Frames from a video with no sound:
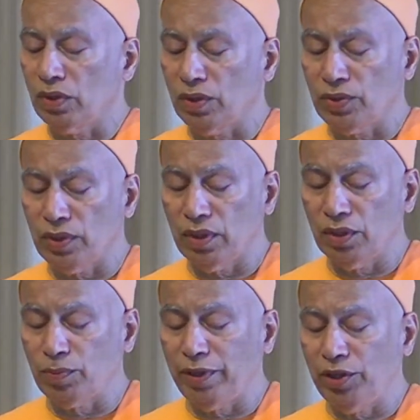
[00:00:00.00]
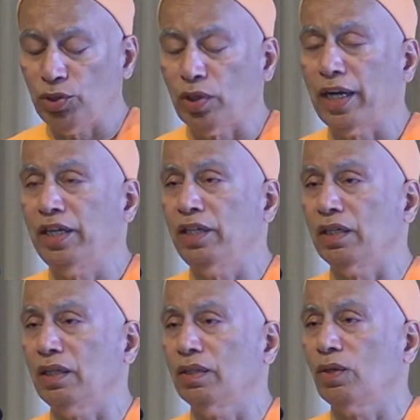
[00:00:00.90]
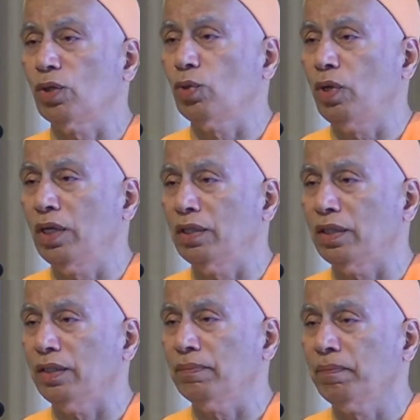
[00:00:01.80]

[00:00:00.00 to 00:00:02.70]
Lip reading: a spiritual ideal or quality.